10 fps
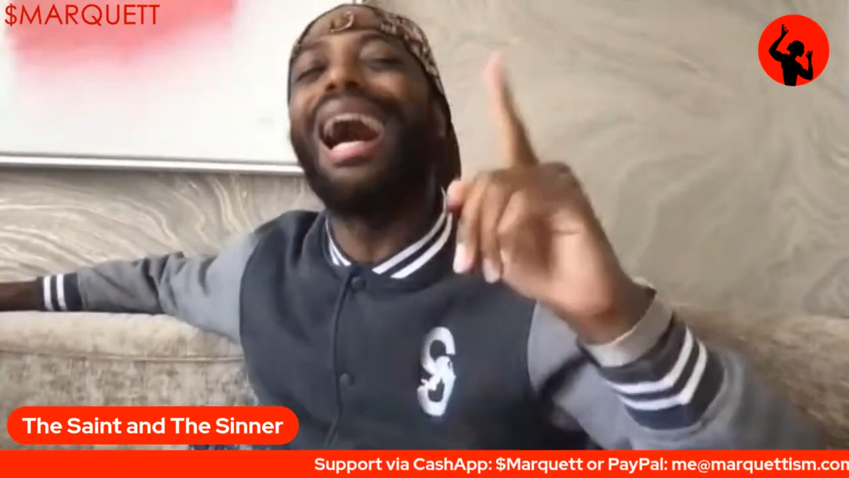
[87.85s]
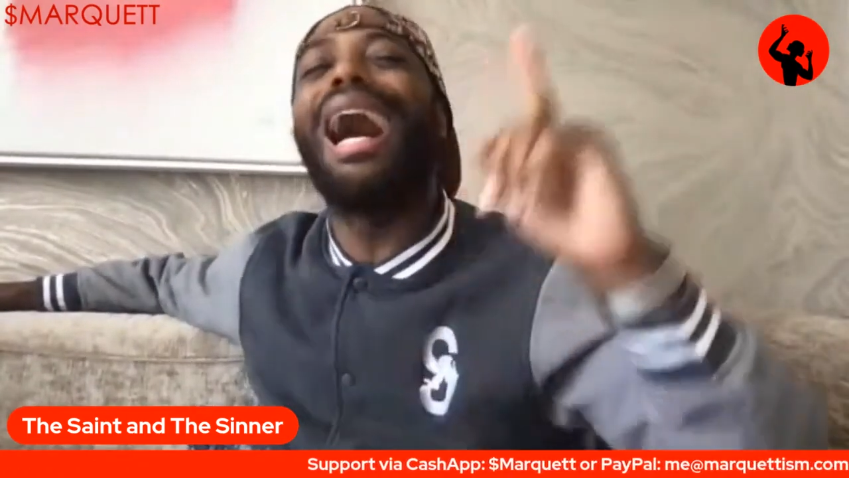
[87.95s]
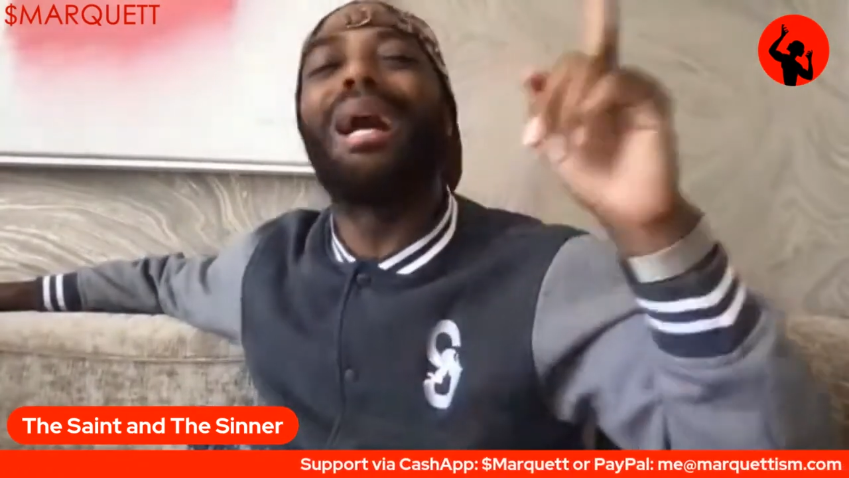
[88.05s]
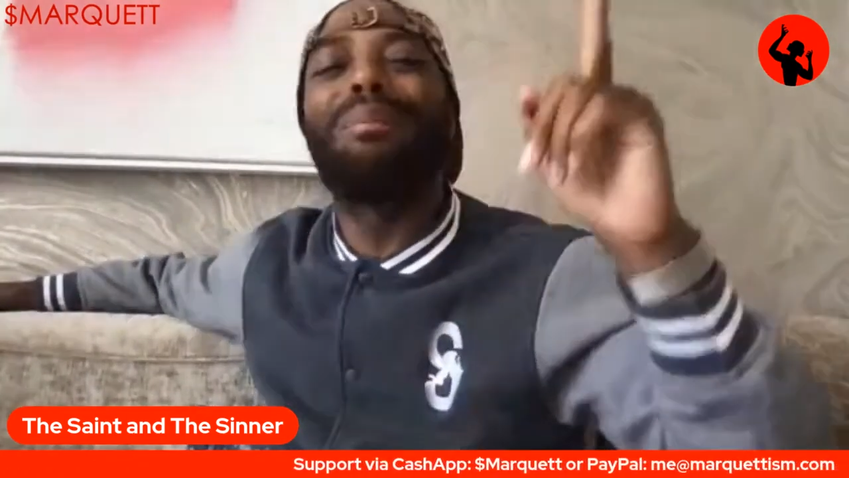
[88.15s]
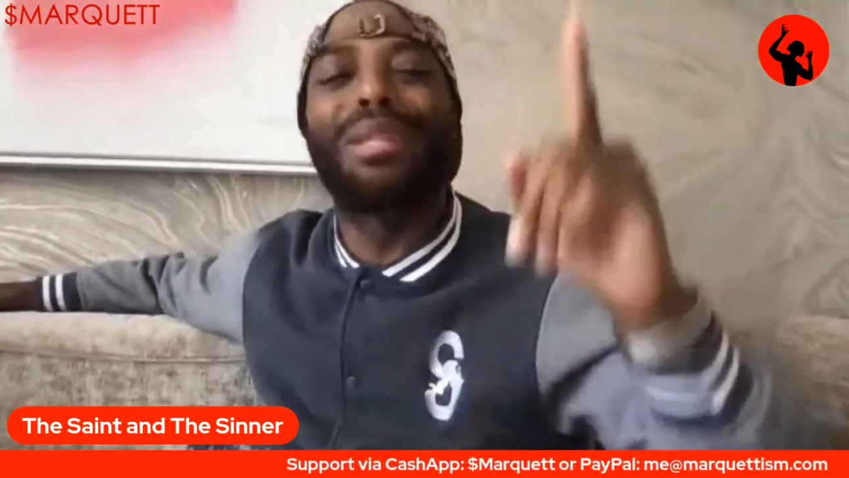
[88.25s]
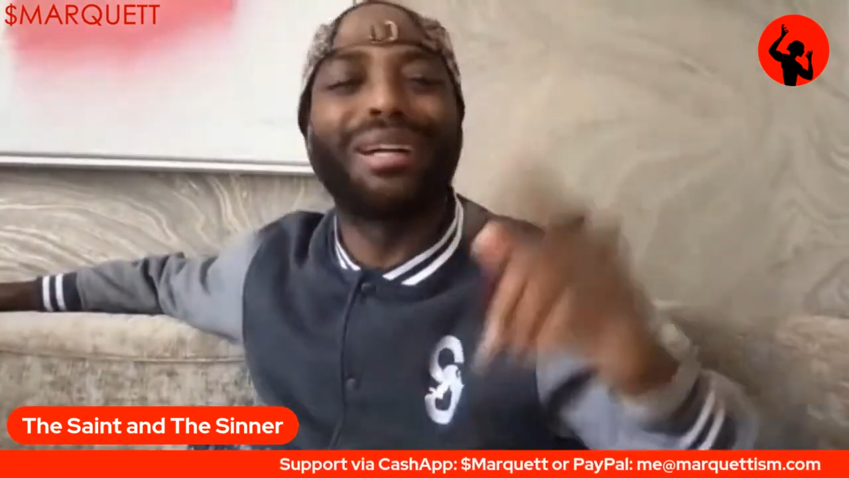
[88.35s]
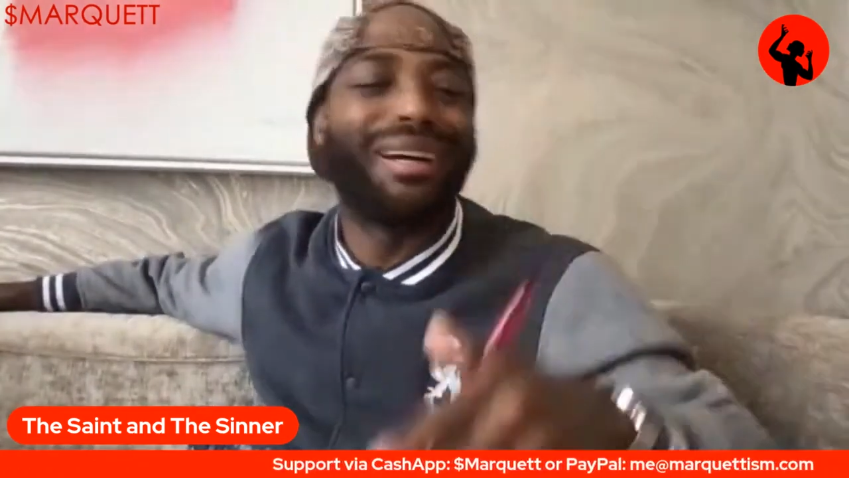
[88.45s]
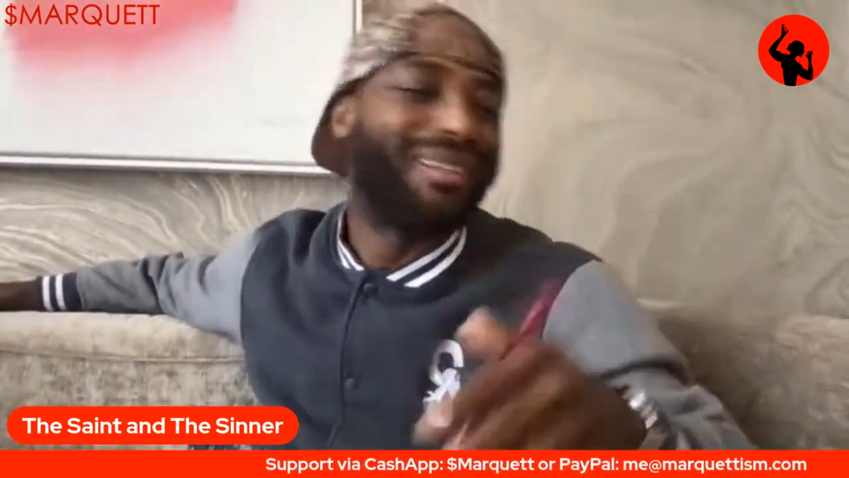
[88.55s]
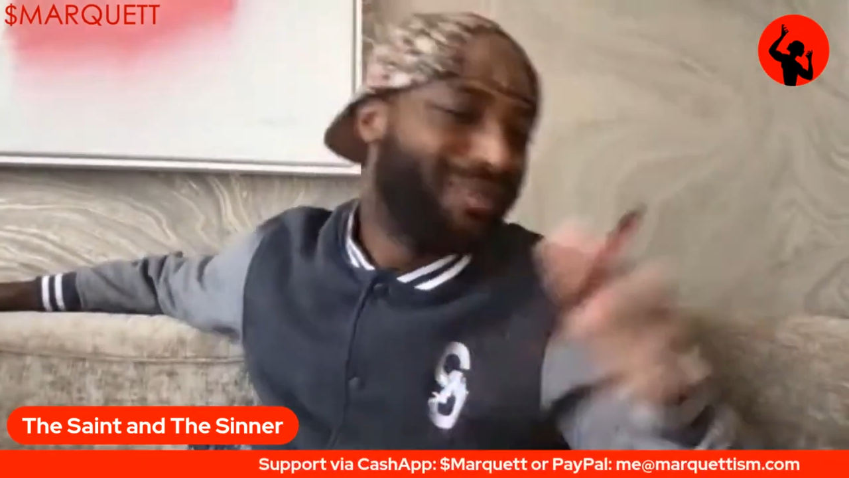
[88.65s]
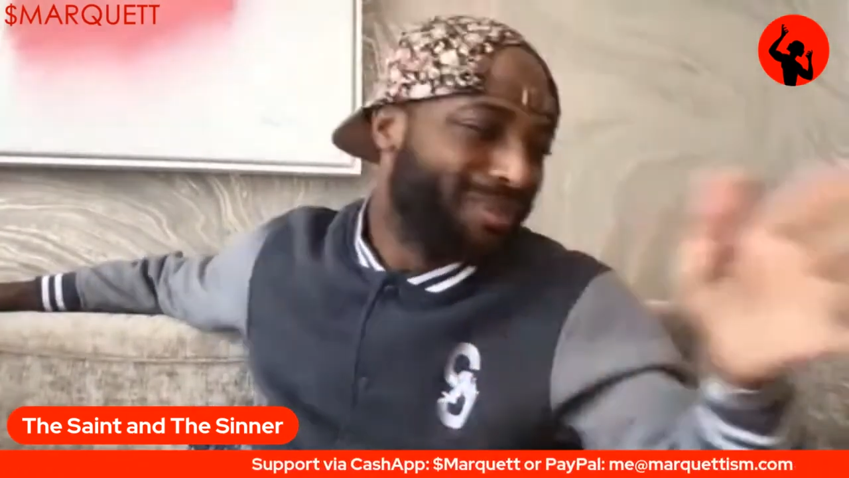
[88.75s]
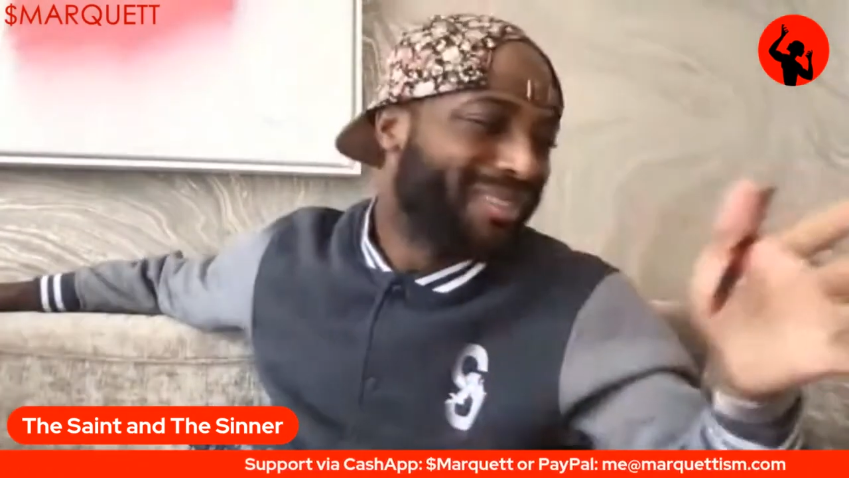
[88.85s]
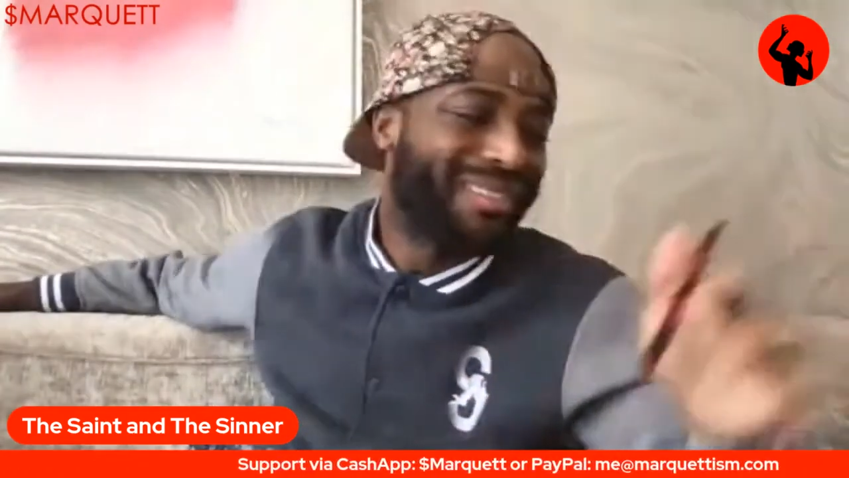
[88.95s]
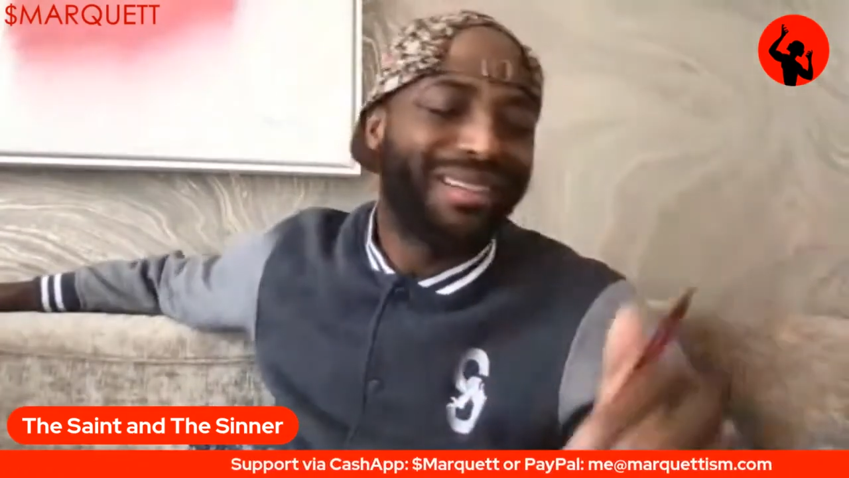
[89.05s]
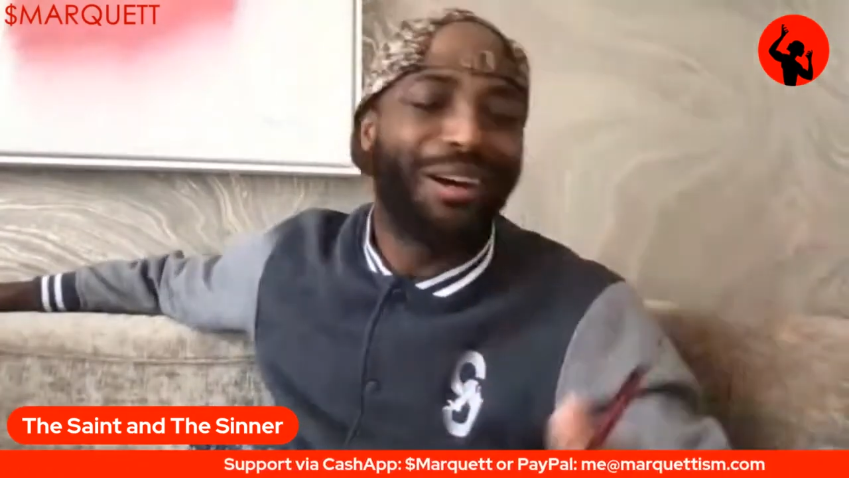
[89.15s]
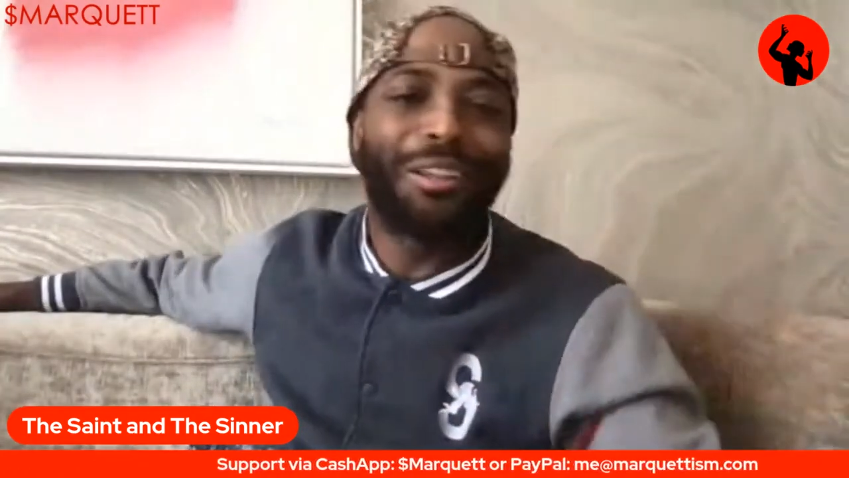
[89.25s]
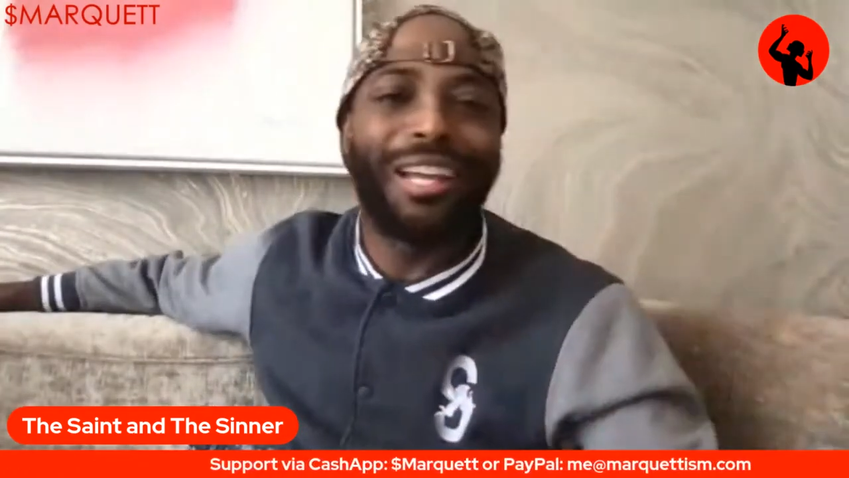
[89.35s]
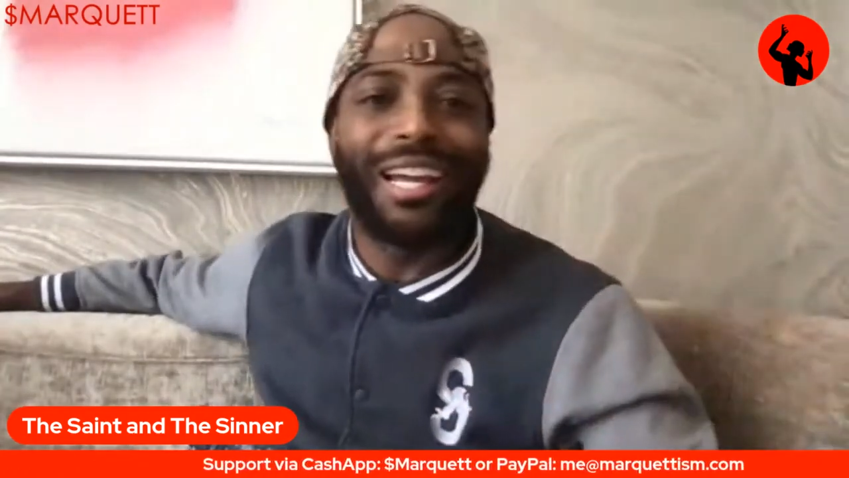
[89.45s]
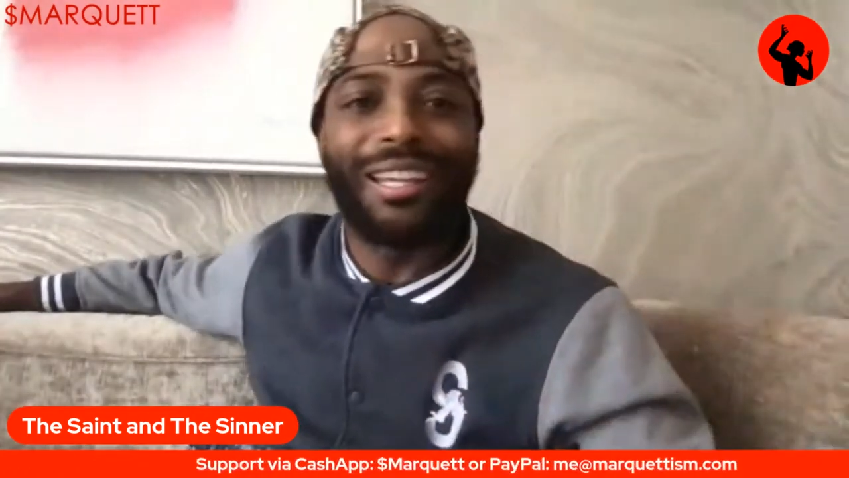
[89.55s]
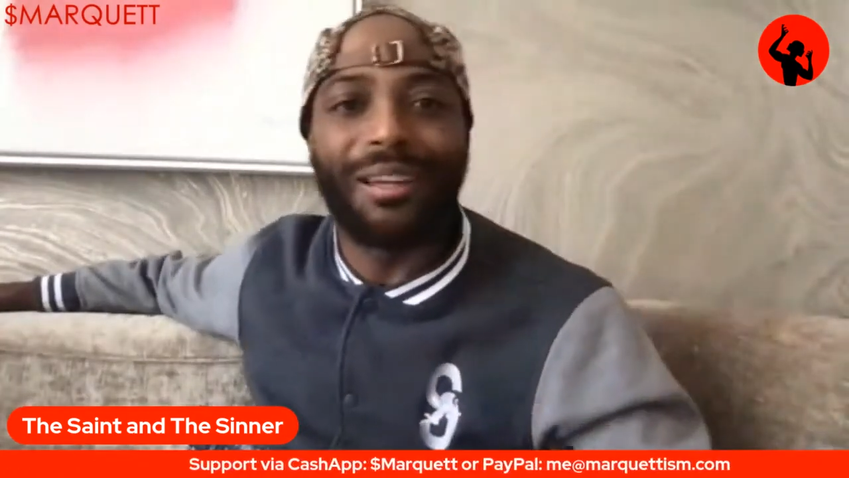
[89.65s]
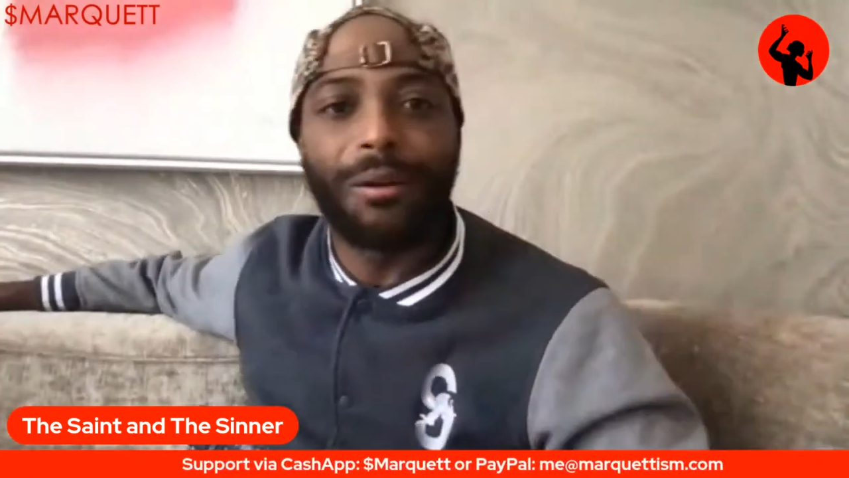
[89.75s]
I'm good. No,
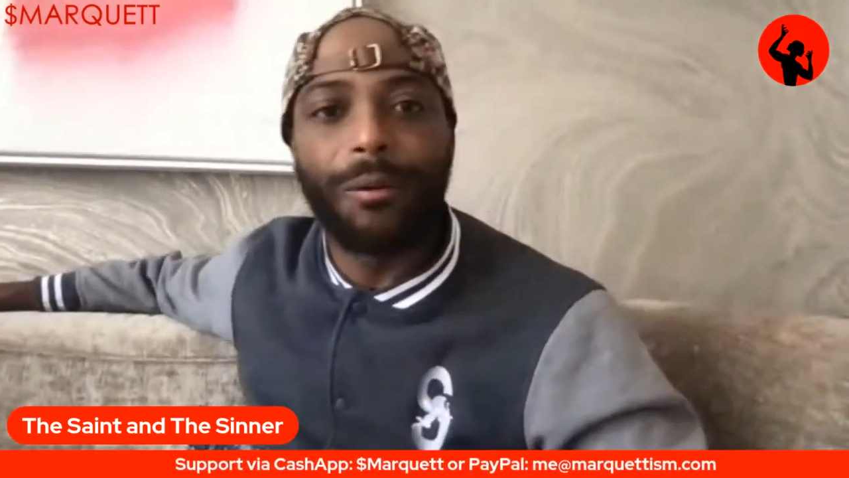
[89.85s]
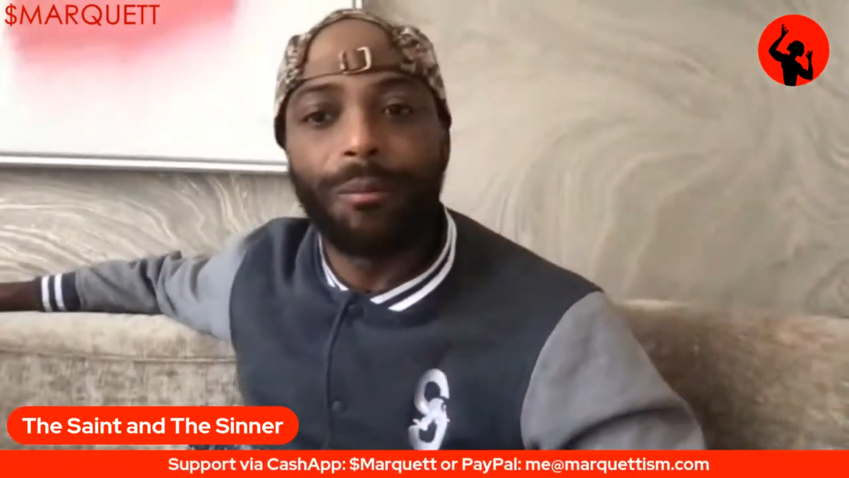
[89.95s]
thank you.